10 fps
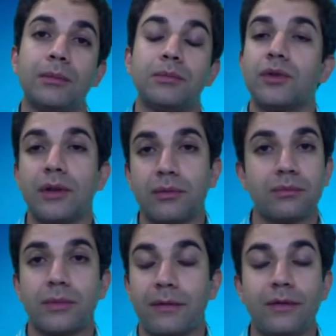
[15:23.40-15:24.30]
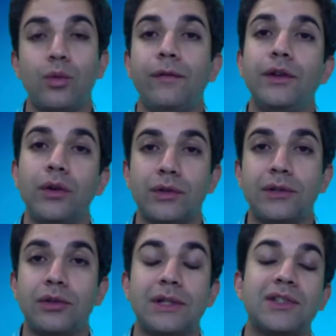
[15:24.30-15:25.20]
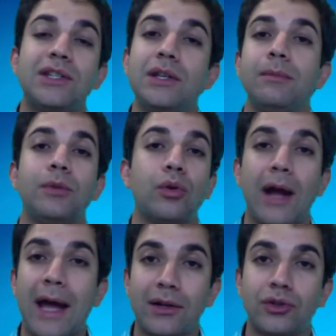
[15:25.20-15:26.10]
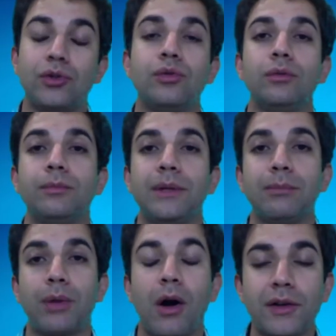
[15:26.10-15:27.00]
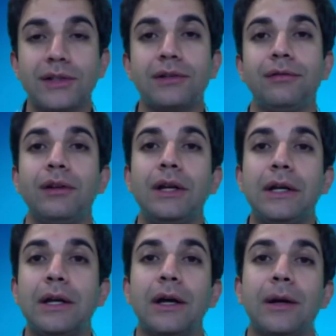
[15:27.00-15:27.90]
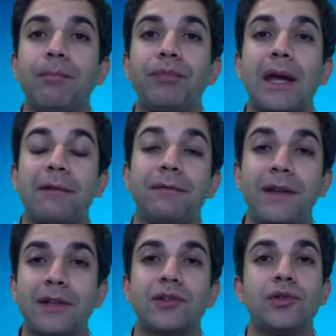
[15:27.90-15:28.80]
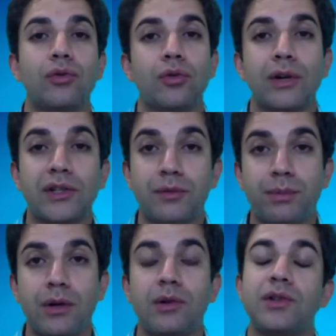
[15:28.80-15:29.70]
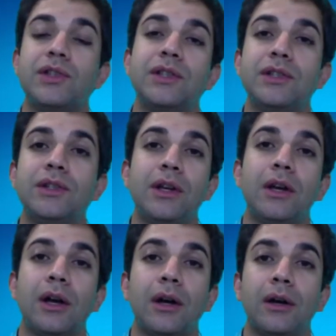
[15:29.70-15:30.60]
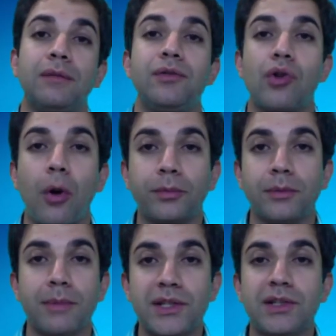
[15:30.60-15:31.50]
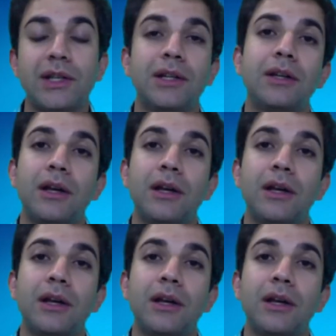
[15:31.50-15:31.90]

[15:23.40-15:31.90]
So there are a few videos that you can see. Your attitude, being positive, affects your experiences. If you're optimistic